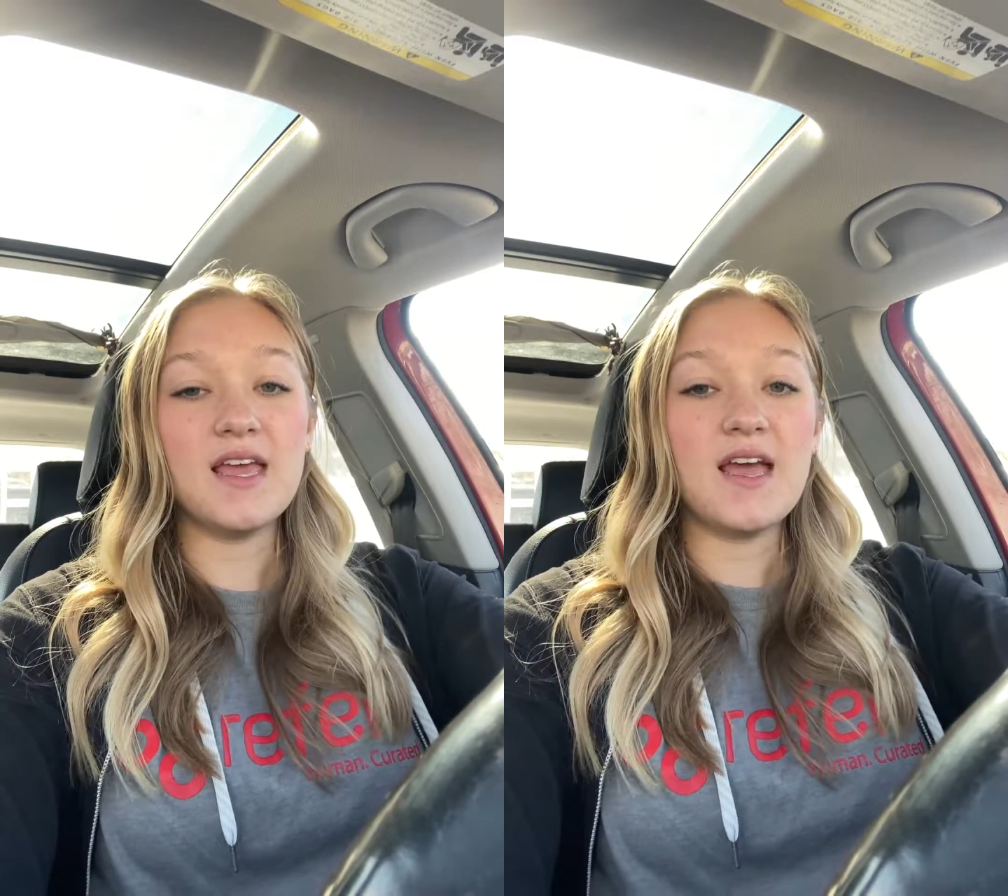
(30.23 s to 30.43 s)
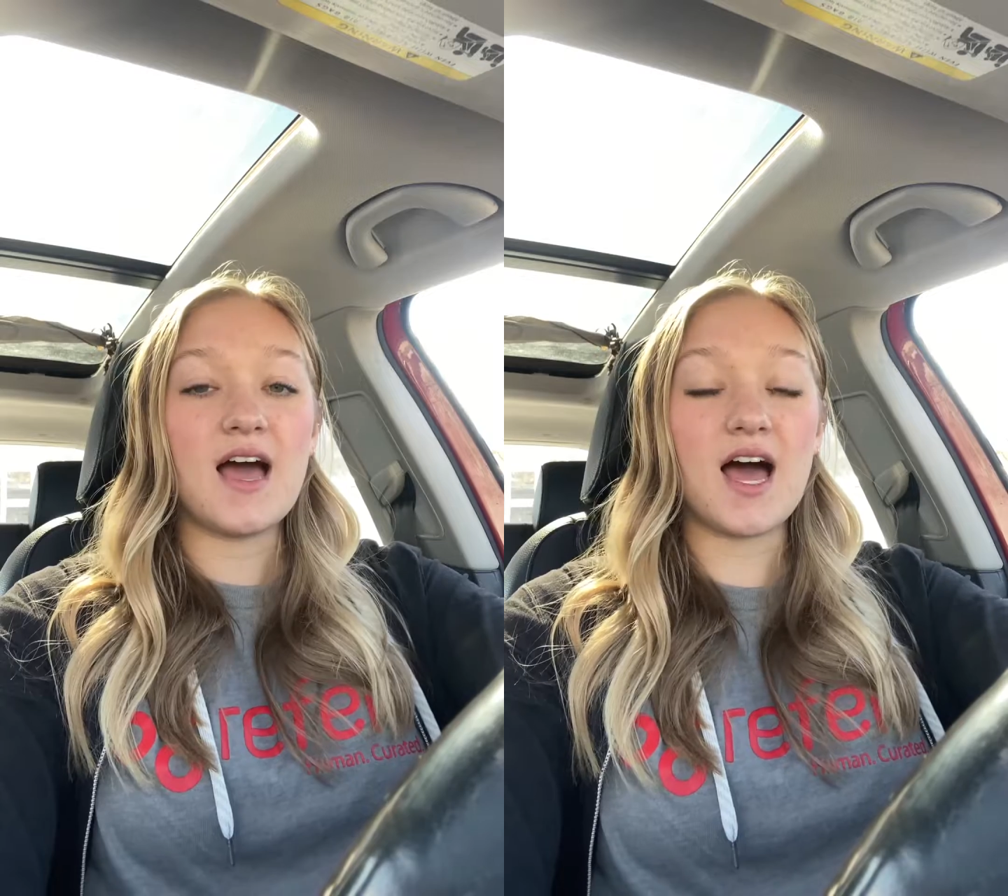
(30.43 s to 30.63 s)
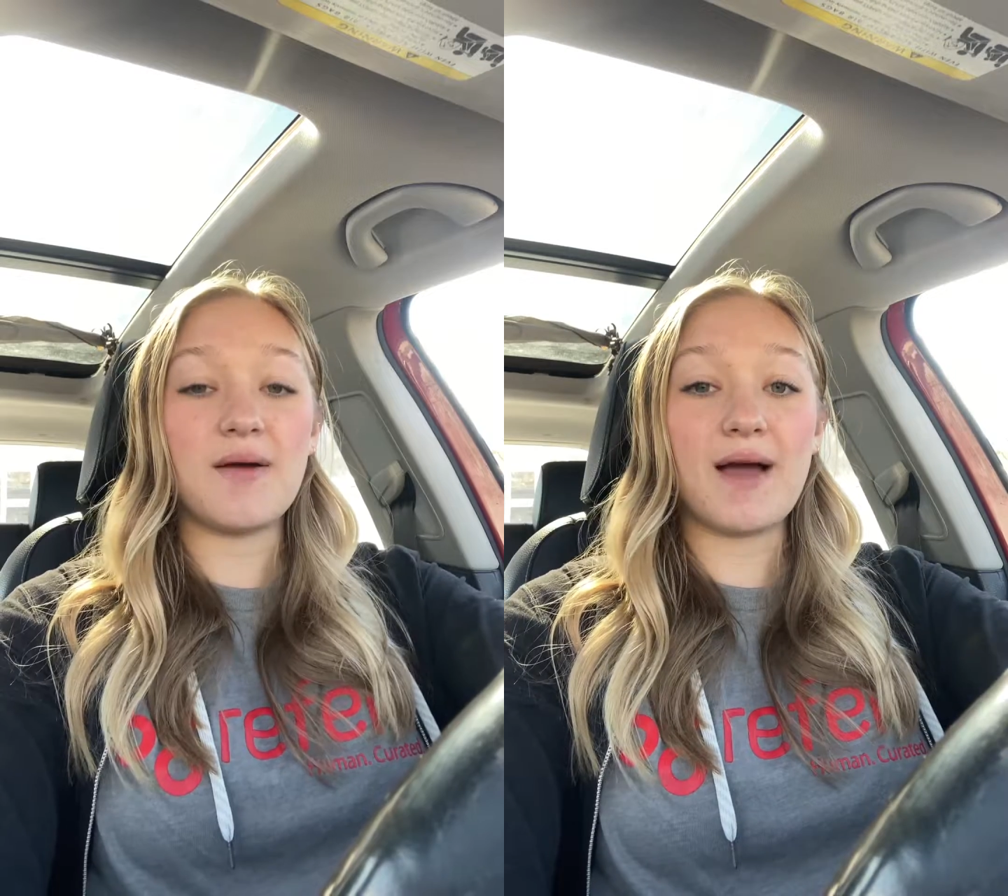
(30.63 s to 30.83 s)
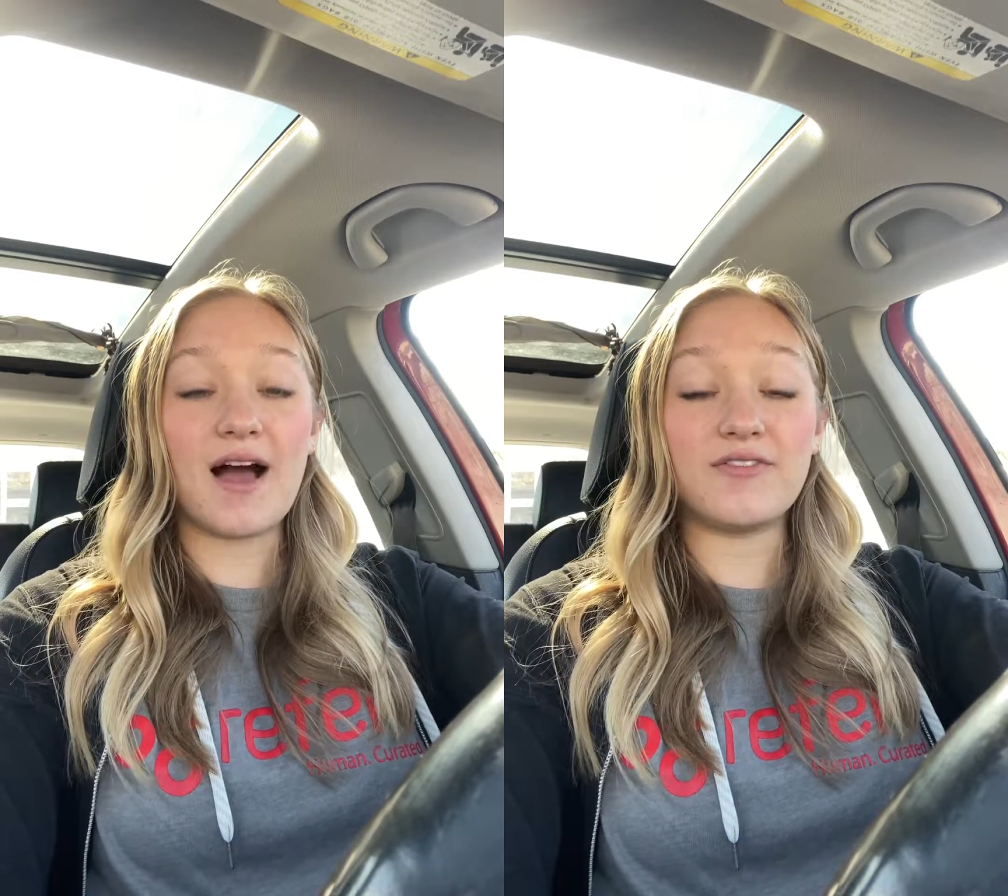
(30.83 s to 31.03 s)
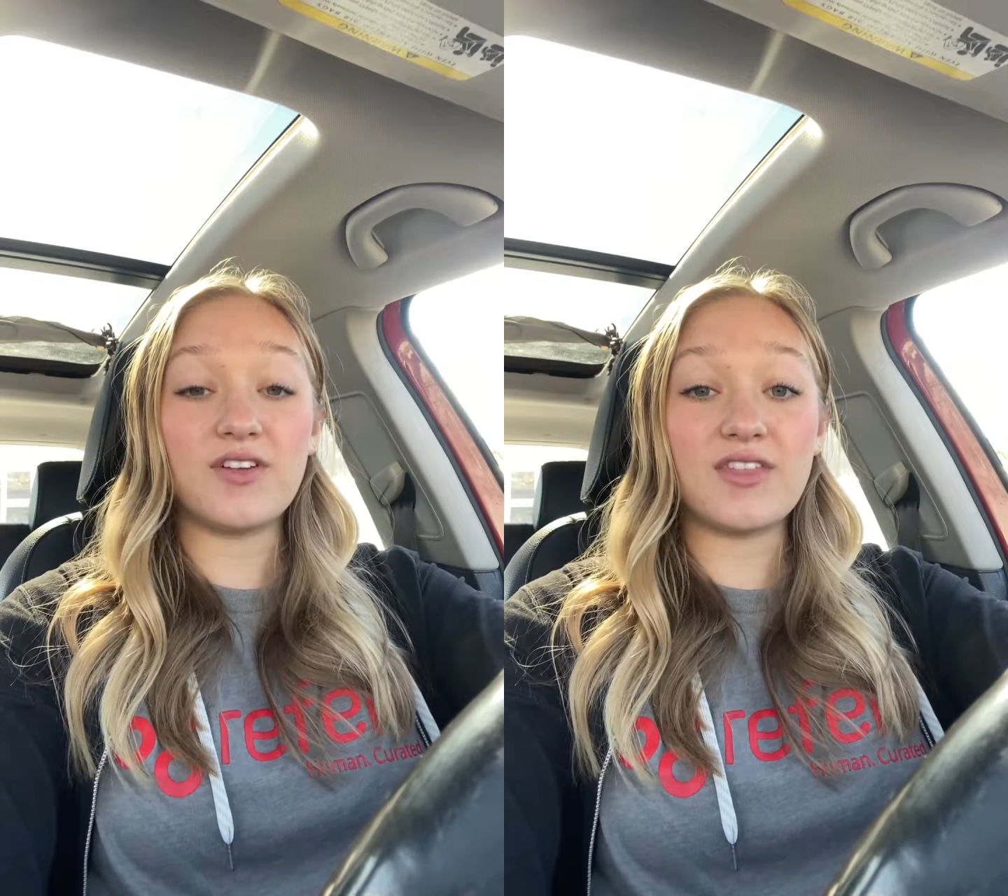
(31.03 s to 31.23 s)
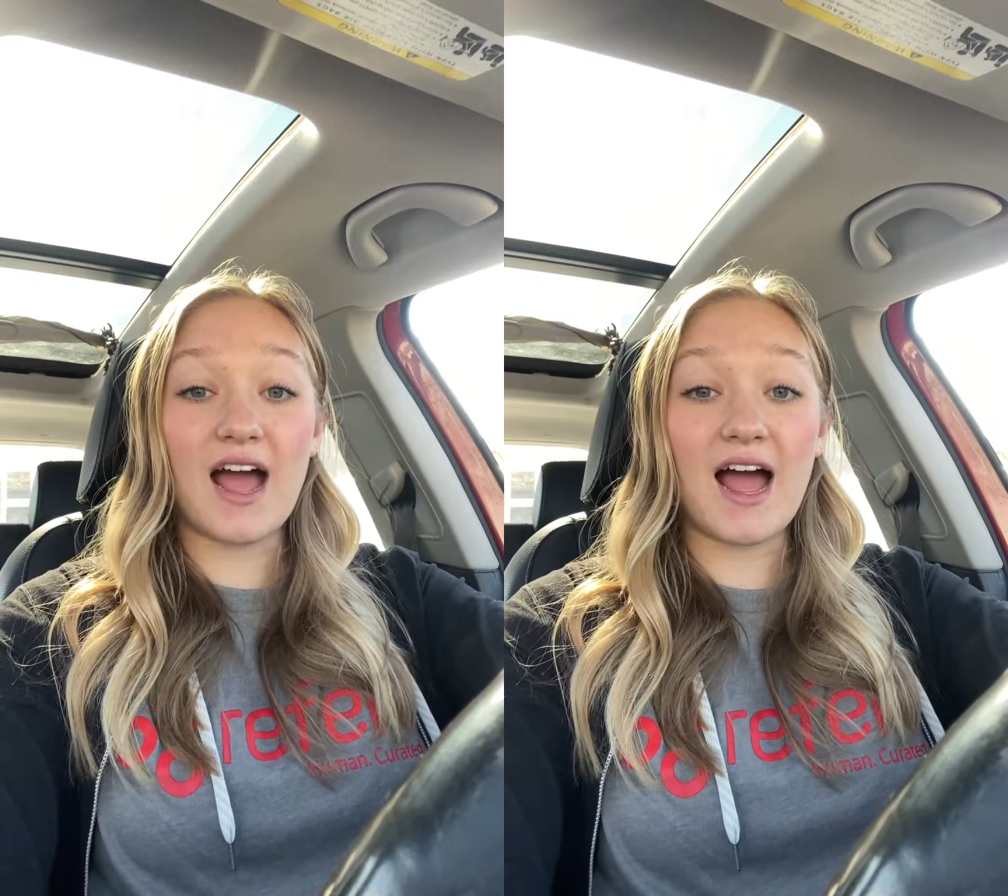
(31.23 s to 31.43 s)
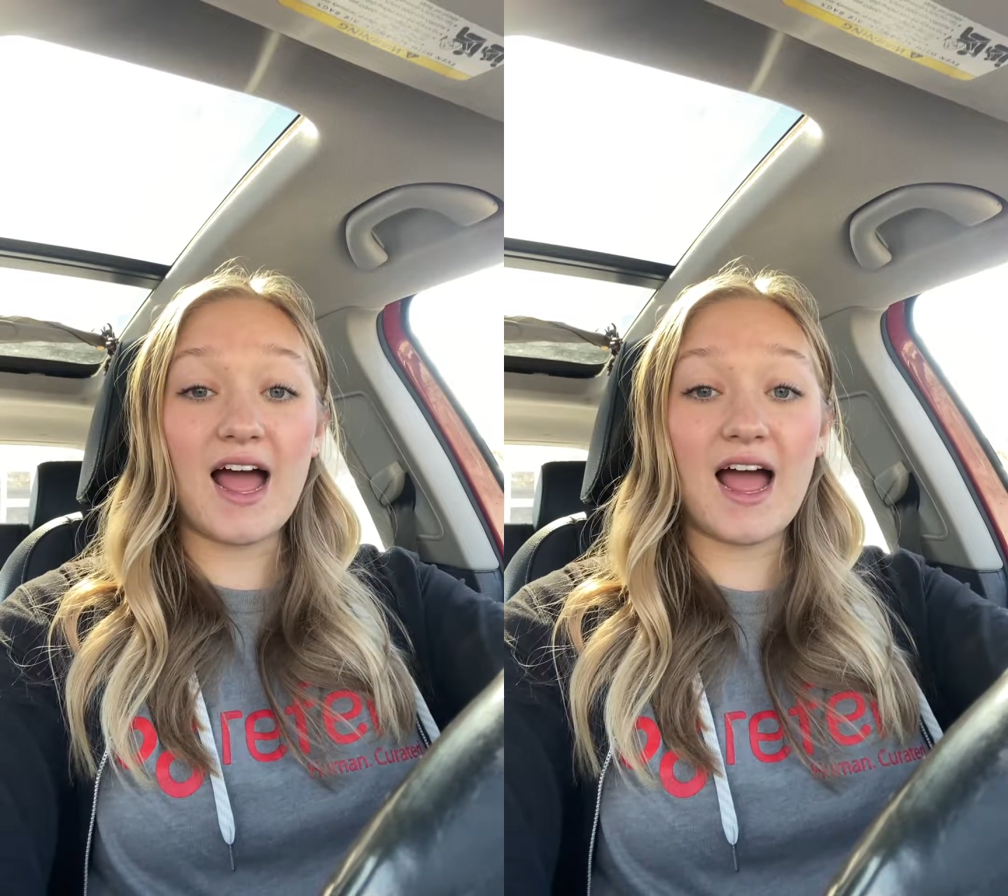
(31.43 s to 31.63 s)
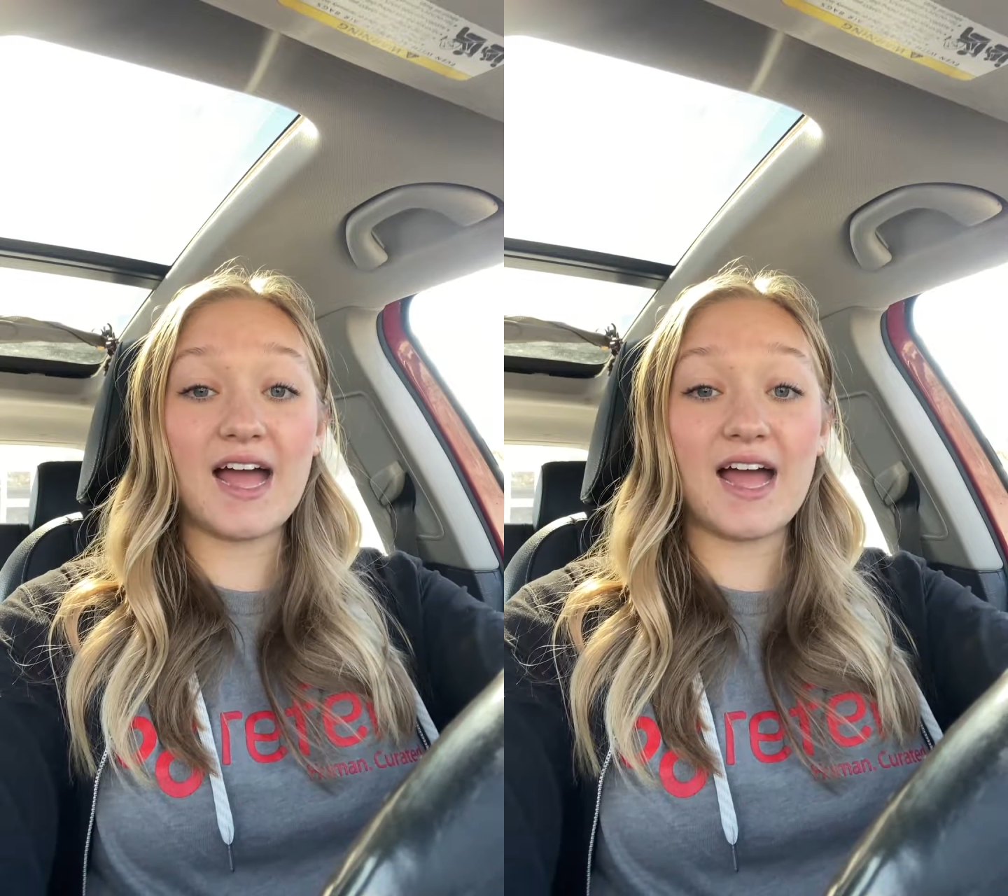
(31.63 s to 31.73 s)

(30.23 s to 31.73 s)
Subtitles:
After that,